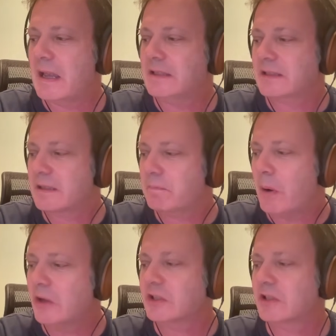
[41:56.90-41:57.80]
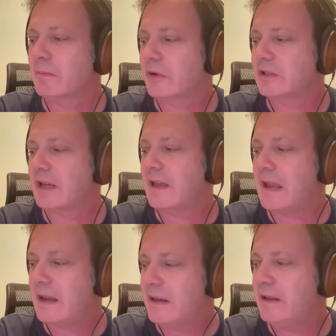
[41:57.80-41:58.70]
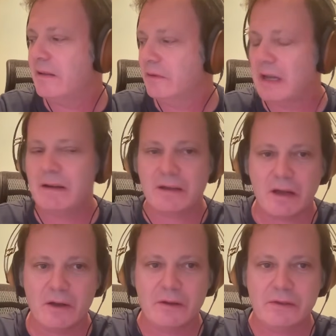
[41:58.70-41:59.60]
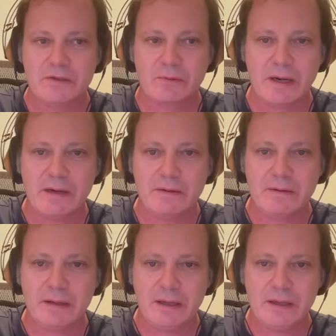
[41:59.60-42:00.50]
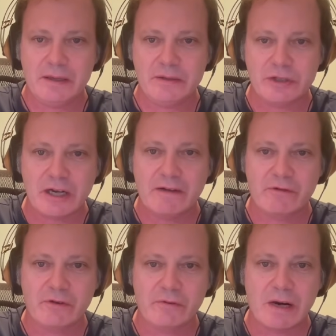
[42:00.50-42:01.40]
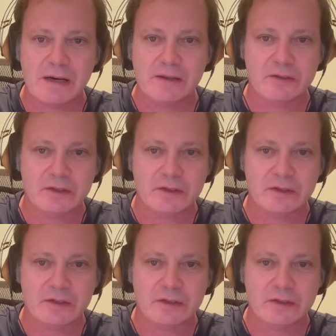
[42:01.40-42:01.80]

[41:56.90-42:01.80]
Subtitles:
it's possible to take any code that's written in Java and write it in